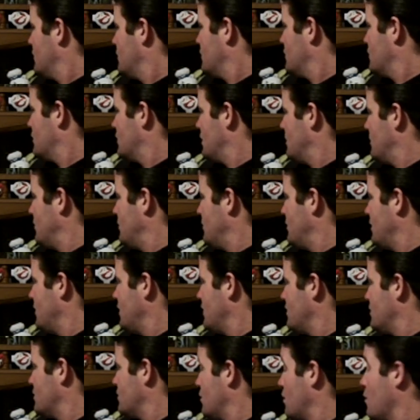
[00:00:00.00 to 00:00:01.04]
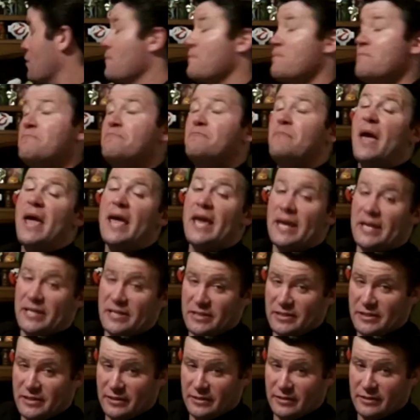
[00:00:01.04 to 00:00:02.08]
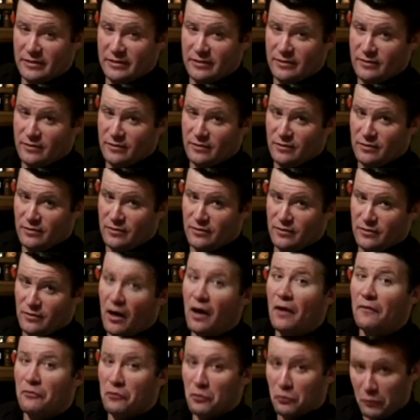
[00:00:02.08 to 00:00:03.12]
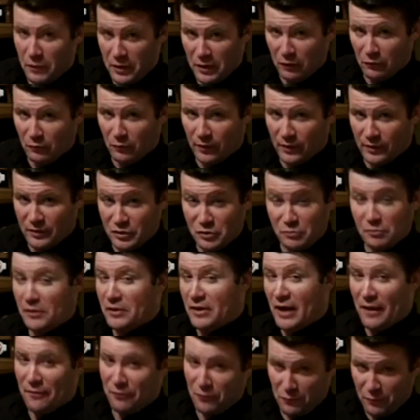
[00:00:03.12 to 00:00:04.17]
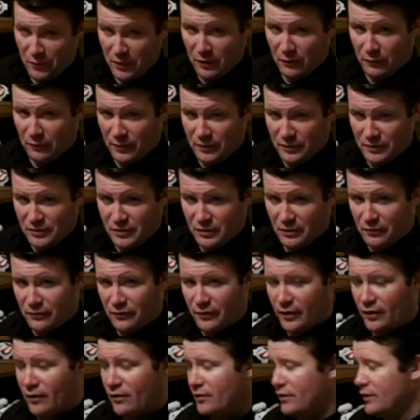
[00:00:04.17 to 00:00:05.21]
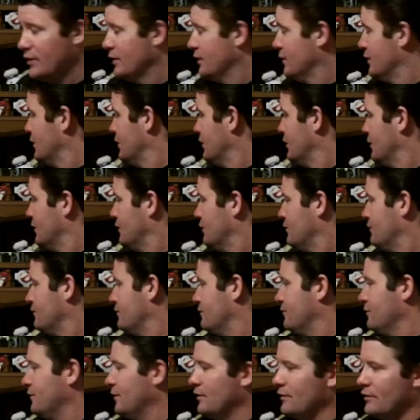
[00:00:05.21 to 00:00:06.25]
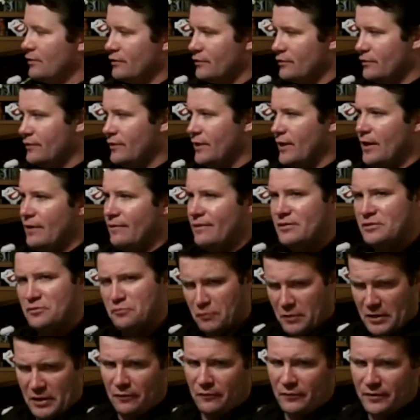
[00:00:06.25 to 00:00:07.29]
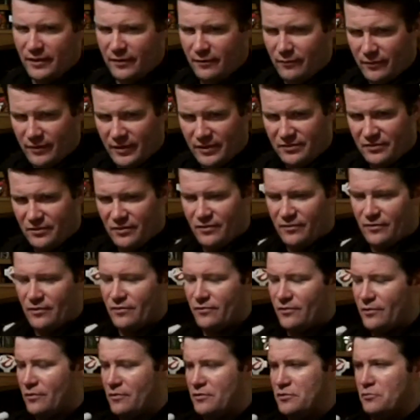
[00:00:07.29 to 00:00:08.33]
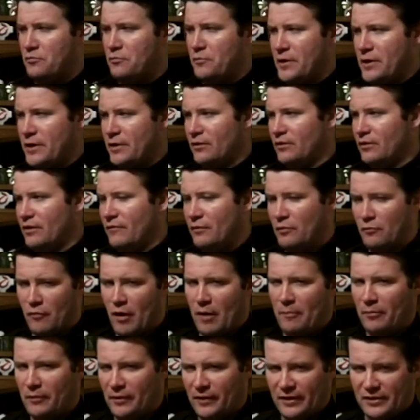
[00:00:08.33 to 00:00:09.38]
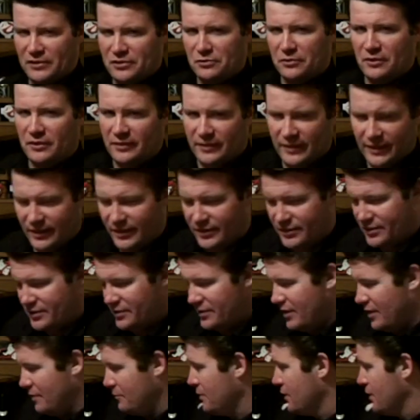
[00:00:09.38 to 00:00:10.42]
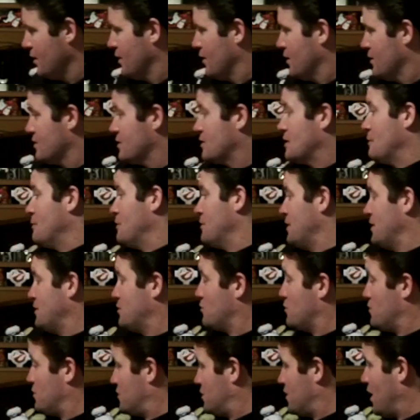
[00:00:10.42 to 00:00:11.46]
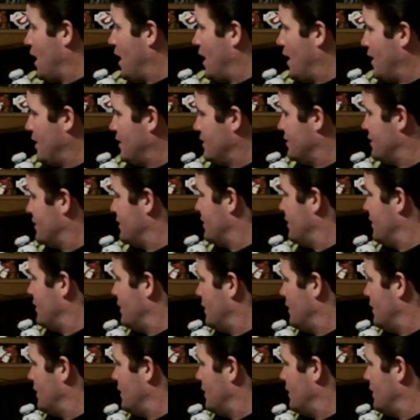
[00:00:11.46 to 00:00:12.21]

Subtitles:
Some of these are based on the real ones, but not the real ones. So they're as real of a replica as you can get to them. Some of these are signed.